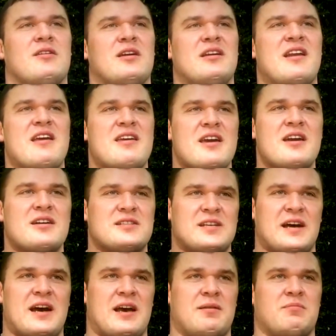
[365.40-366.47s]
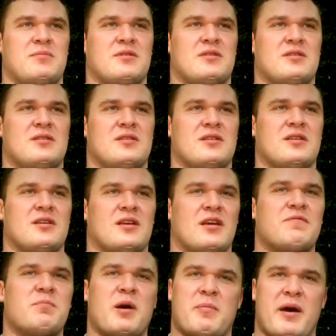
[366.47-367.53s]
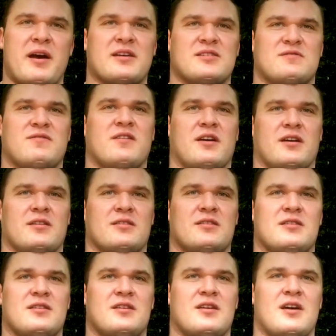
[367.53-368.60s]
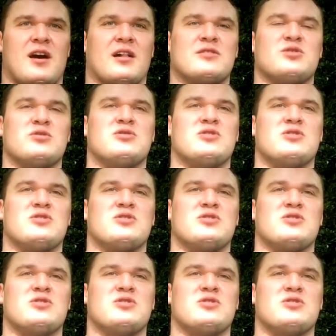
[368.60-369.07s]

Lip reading: In a year time, if my back is fine, I'll do